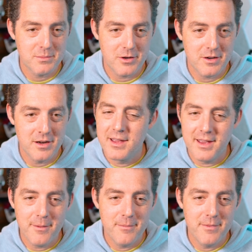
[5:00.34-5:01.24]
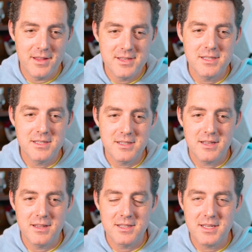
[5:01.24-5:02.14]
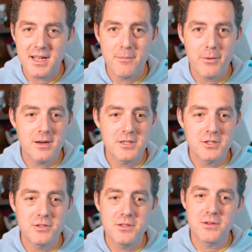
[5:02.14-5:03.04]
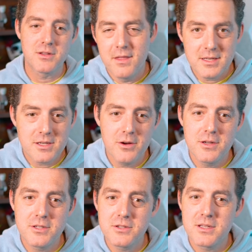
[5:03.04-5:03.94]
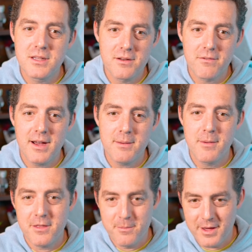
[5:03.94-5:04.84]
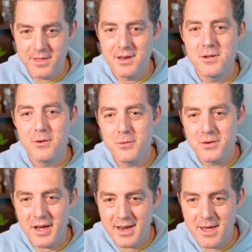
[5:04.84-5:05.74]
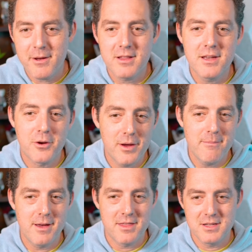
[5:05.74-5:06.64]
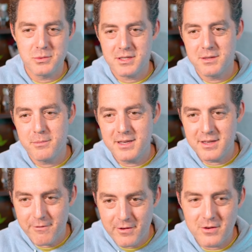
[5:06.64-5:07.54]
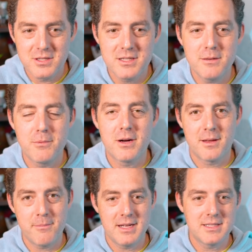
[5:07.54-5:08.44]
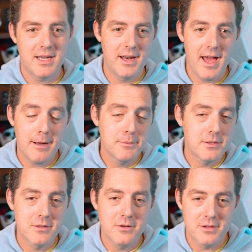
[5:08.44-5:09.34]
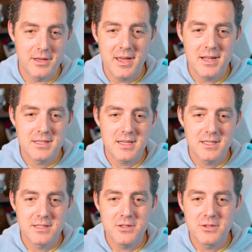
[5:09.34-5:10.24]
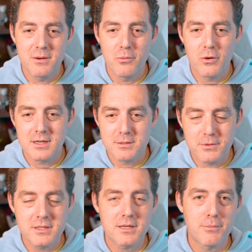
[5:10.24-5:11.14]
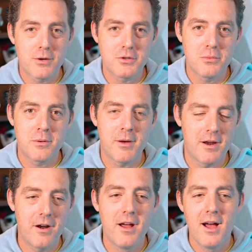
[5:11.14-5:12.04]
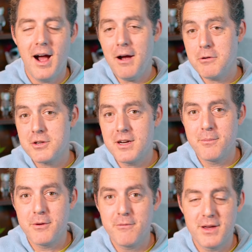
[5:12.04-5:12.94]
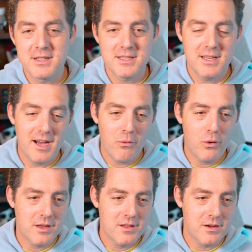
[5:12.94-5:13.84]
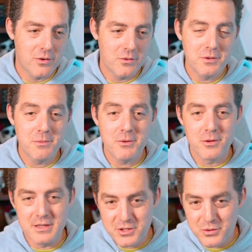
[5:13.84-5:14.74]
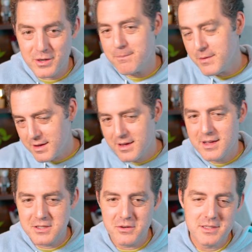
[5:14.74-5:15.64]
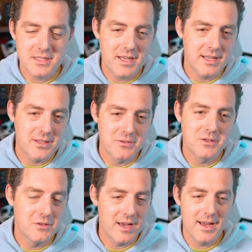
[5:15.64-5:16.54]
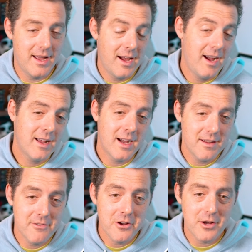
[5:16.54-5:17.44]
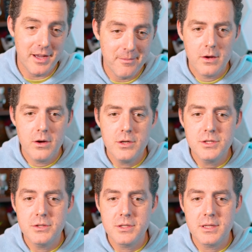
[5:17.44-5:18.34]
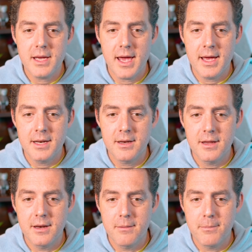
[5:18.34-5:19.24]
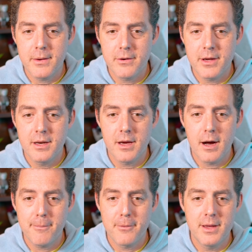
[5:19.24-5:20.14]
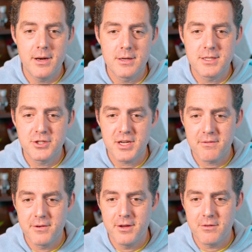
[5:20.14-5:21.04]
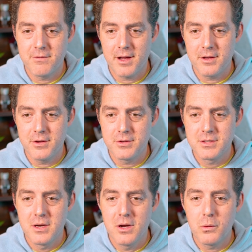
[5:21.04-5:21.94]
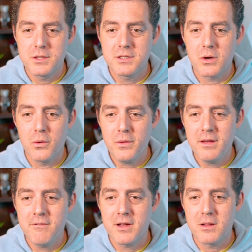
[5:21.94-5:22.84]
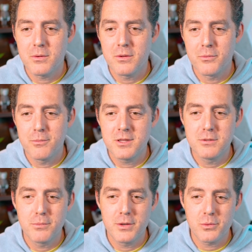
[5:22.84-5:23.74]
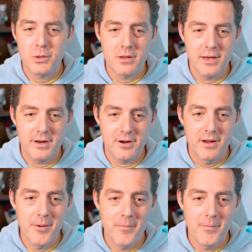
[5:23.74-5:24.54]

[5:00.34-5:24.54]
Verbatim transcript: smart. Yep, this is the second part is true too. This code is using the define method method to dynamically create methods, which can be difficult to debug and maintain. Absolutely. And it says using a more explicit approach would be better. I was trying to be fancy. I wanted the code to be really short, so it's saying don't do that. I kind of agree. The code is using the and period operator to check for nil values, which is only available in Ruby two point three or later.